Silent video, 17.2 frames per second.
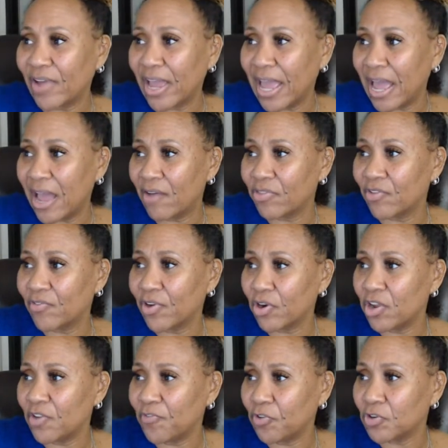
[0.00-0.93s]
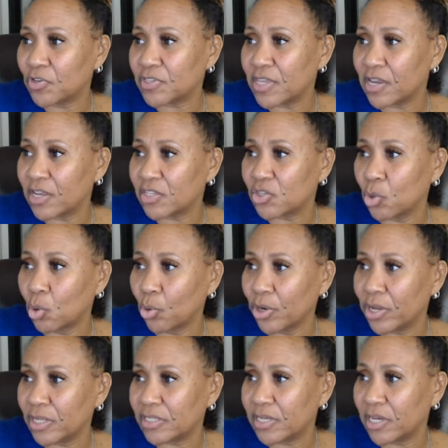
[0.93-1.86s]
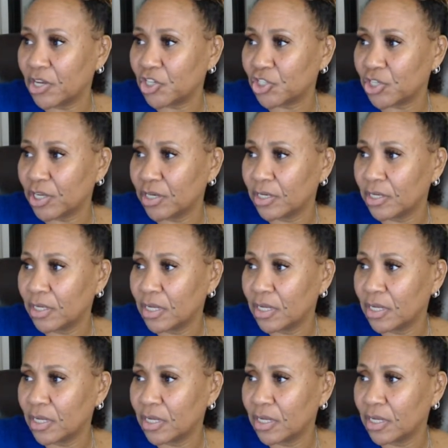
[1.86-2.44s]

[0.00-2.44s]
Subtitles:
I have the very first thing is the orientation.